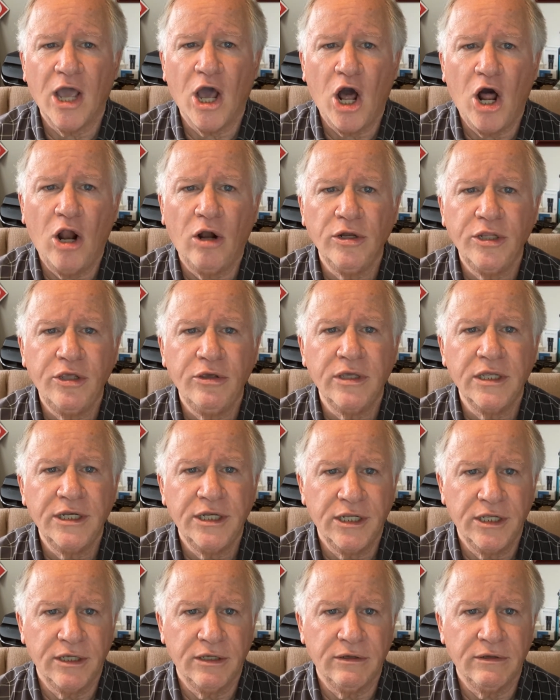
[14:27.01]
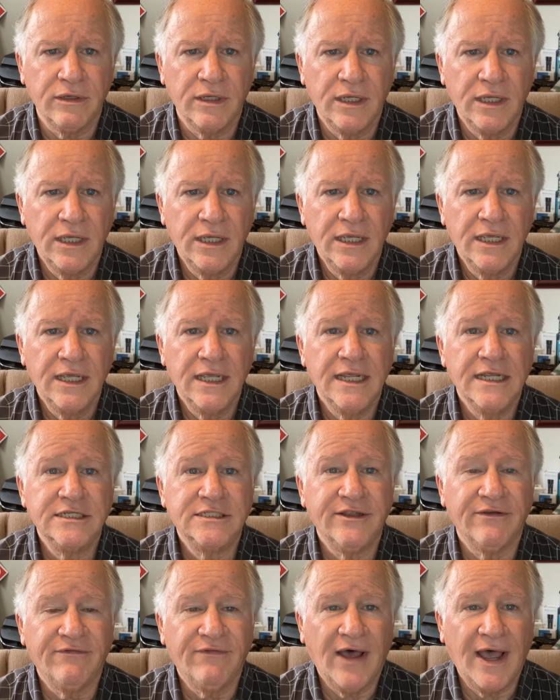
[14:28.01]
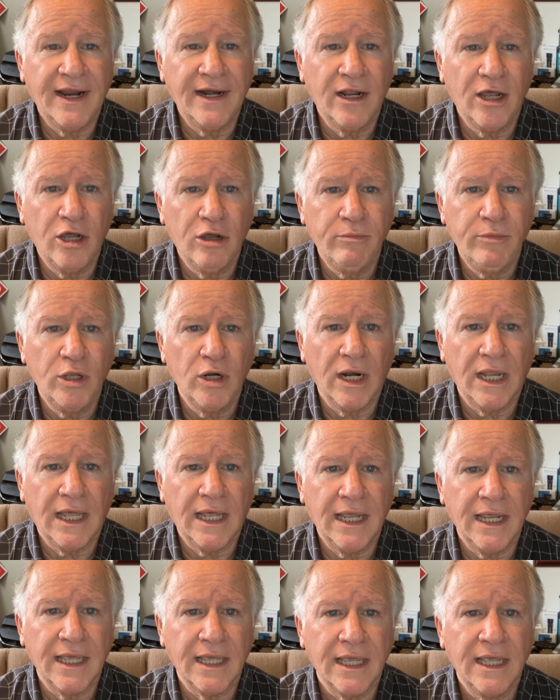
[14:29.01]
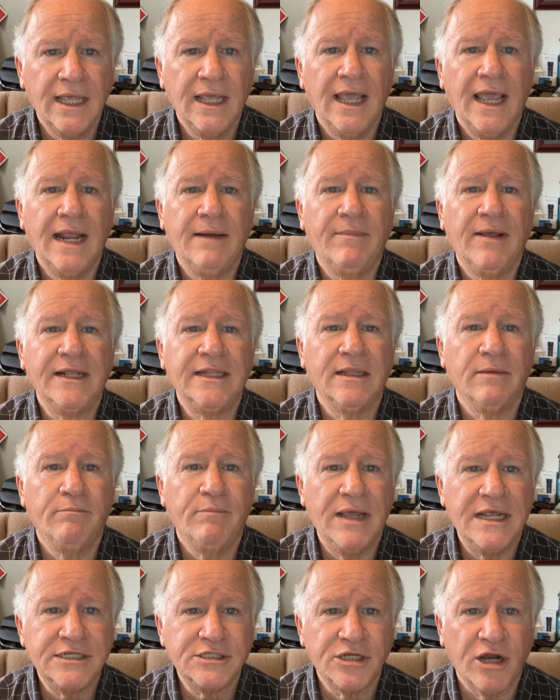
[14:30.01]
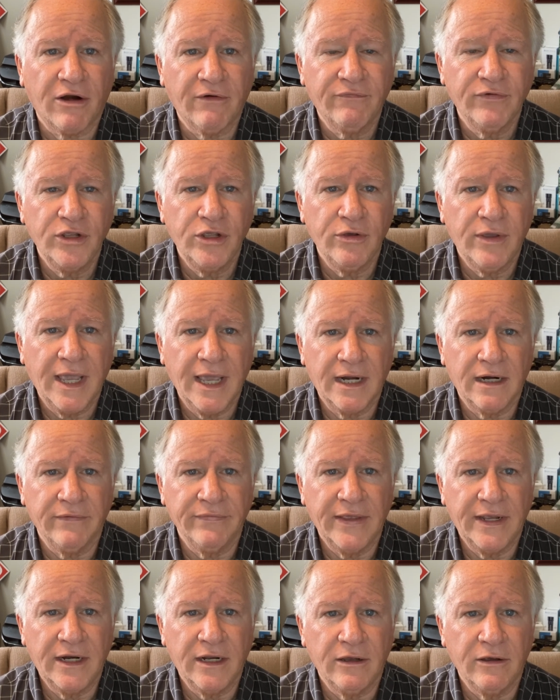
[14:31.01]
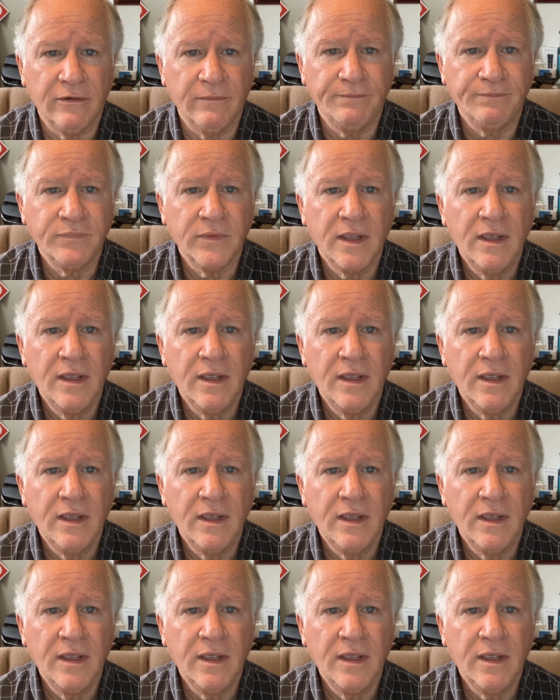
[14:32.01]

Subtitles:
All you can do is to find a home you like and make the best offer you can on that home.